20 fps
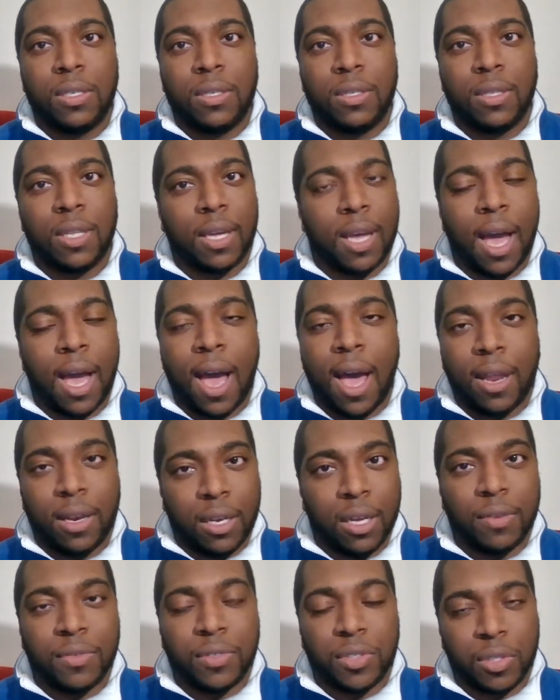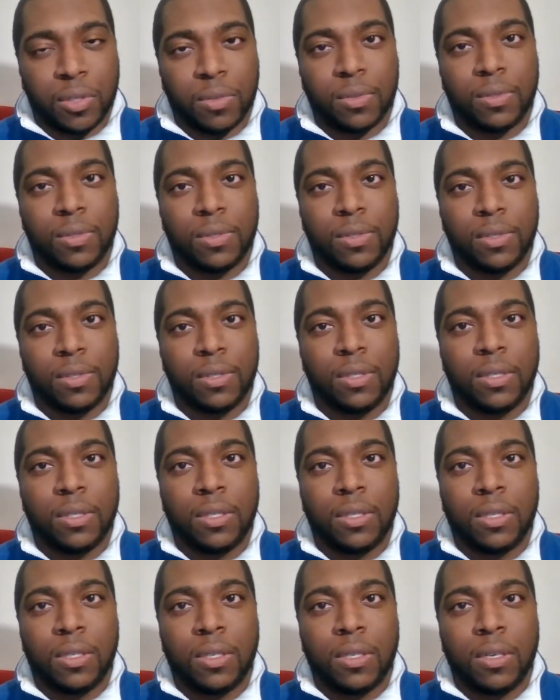that God loves you
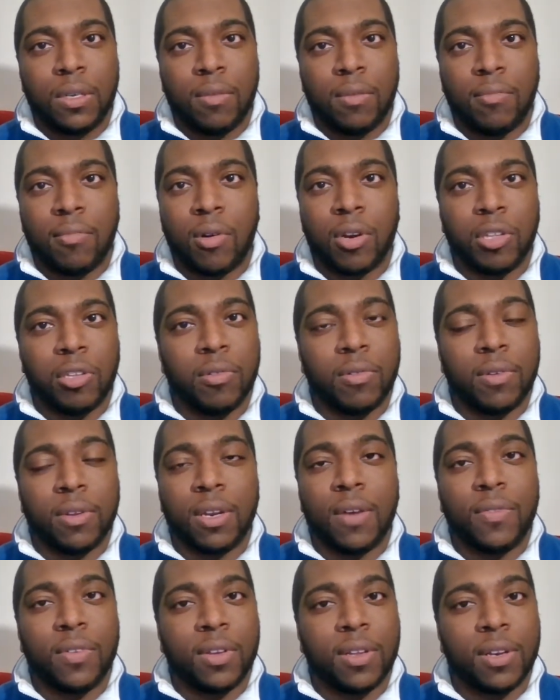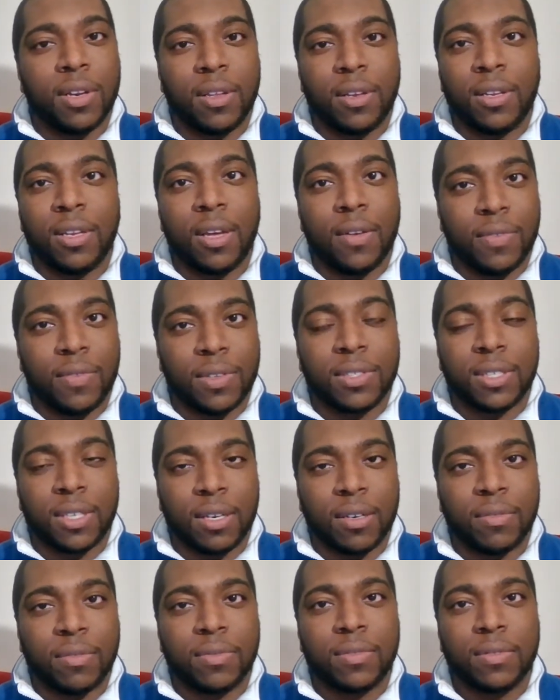more than you can ever love
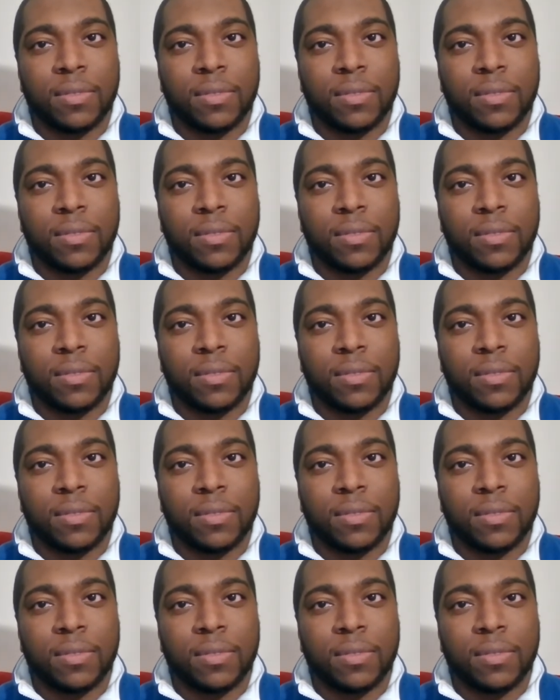yourself.